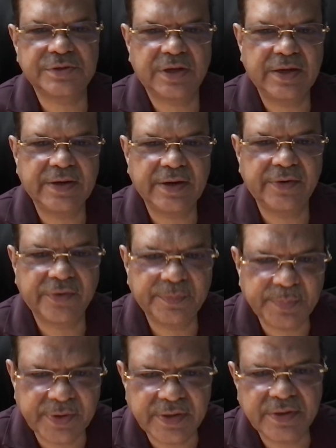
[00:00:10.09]
I again
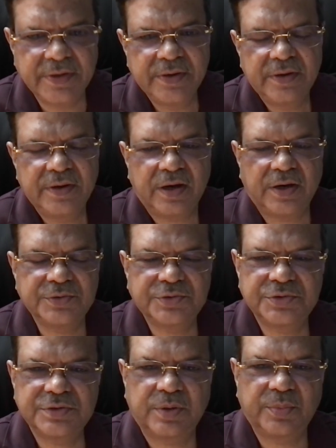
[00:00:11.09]
repeat,
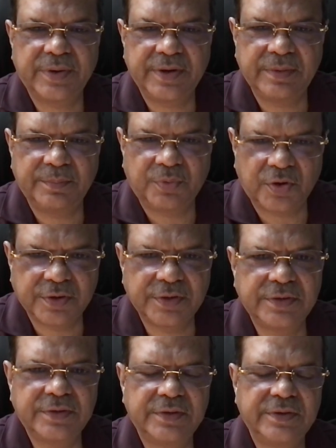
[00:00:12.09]
houses are very
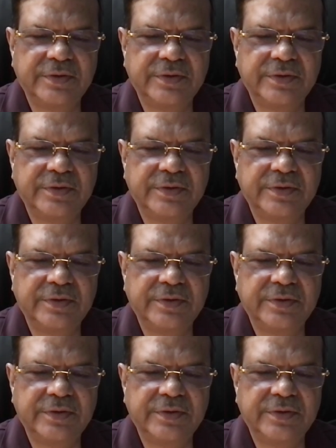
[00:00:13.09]
important.